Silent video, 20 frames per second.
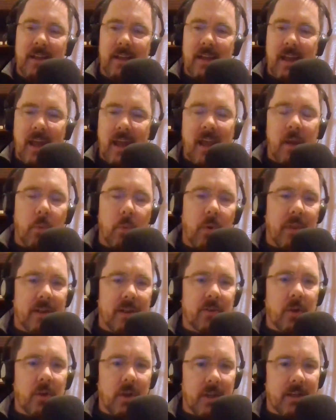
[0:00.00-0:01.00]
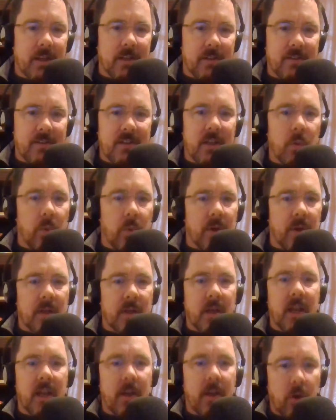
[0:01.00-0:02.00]
hey, well, that's all I could see when the
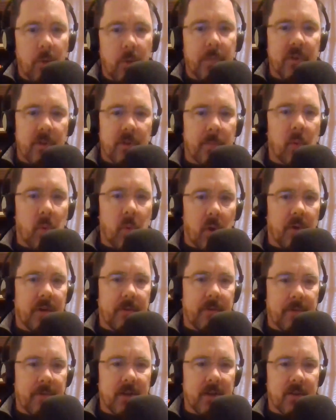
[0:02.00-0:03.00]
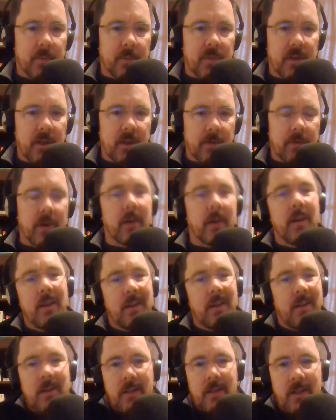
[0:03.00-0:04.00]
client opens up a wall and they find something different.
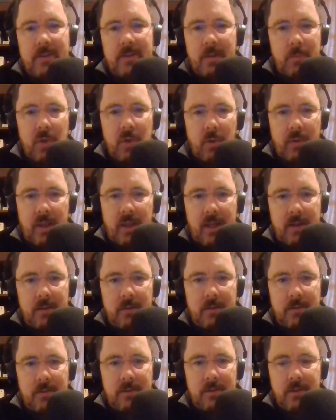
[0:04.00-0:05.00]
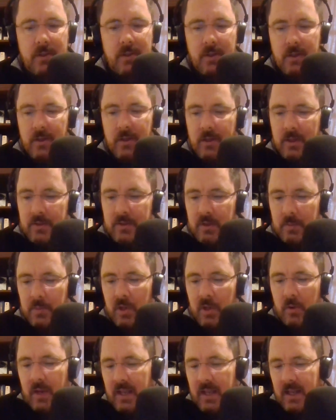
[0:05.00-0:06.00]
Let them know that. Let them
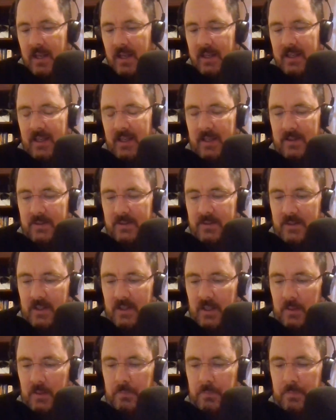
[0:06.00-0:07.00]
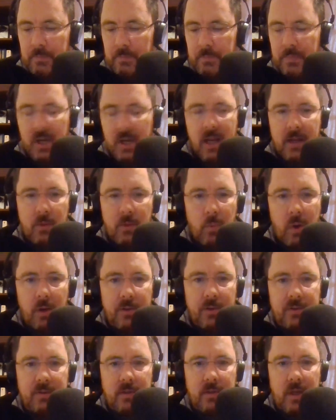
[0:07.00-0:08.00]
know, hey, I can't see behind
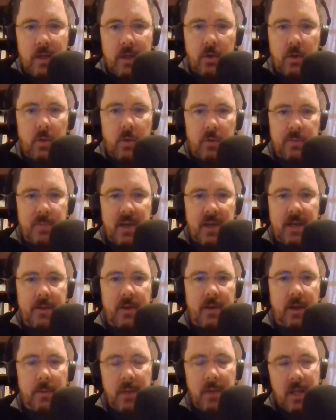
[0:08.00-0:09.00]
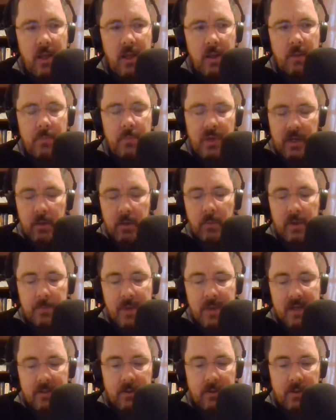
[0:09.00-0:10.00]
walls. I don't know what's behind there. But anyways,
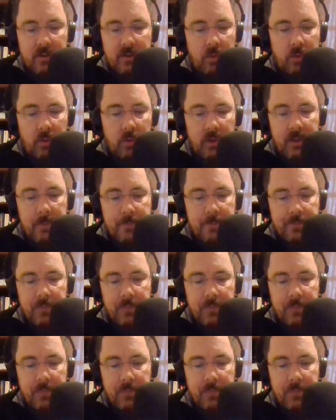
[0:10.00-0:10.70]
back to the story.